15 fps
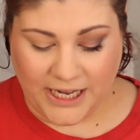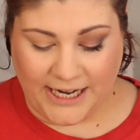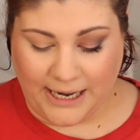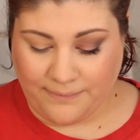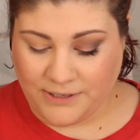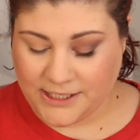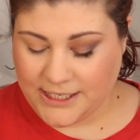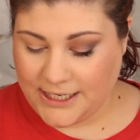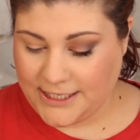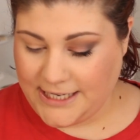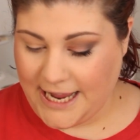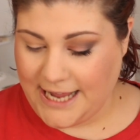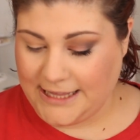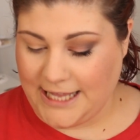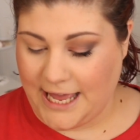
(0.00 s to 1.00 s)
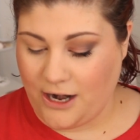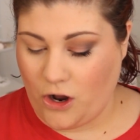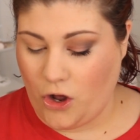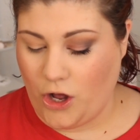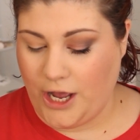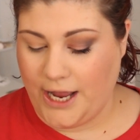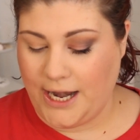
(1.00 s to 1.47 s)
And I'm just going to take that
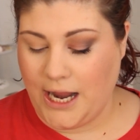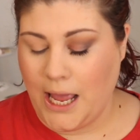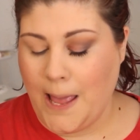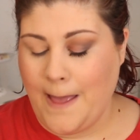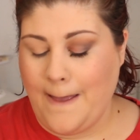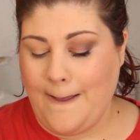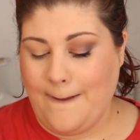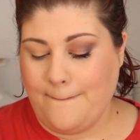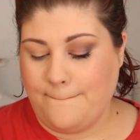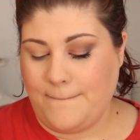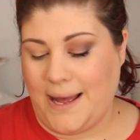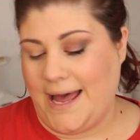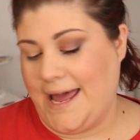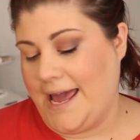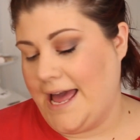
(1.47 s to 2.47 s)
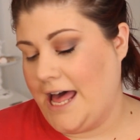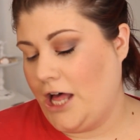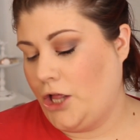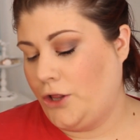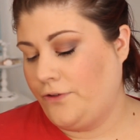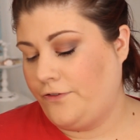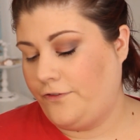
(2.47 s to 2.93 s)
on my
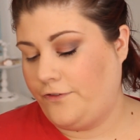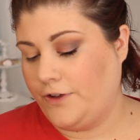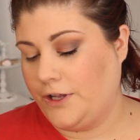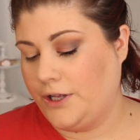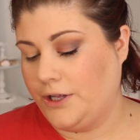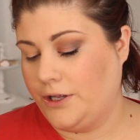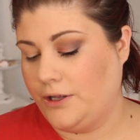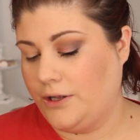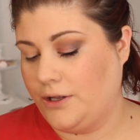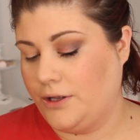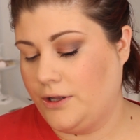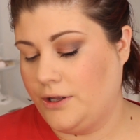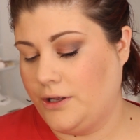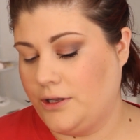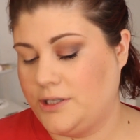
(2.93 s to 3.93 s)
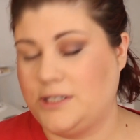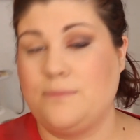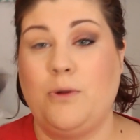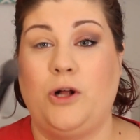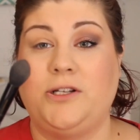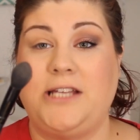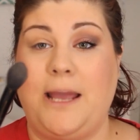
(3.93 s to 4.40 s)
e.l.f.
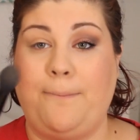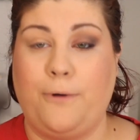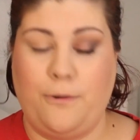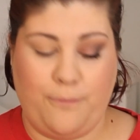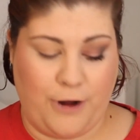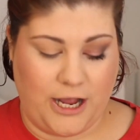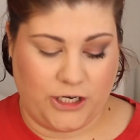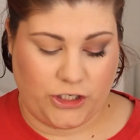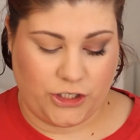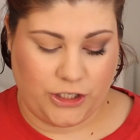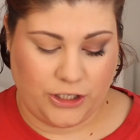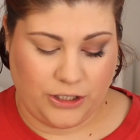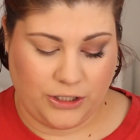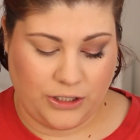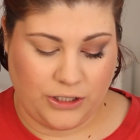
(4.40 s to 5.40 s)
small tapered brush.